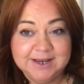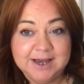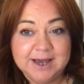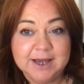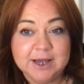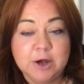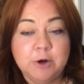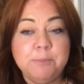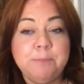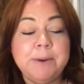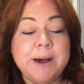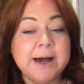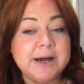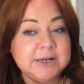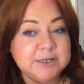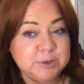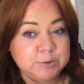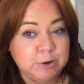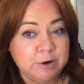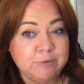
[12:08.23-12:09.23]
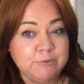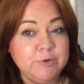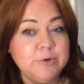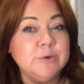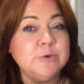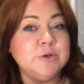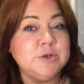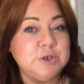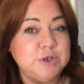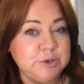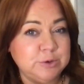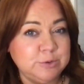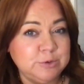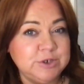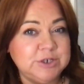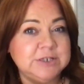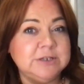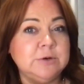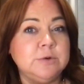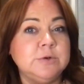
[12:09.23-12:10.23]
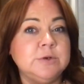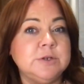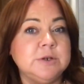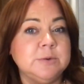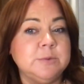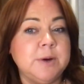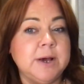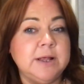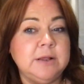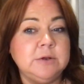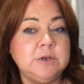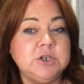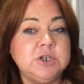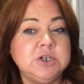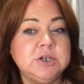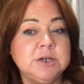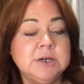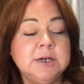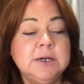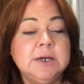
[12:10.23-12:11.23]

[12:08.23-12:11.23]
and go back to our roots. George is also Welsh,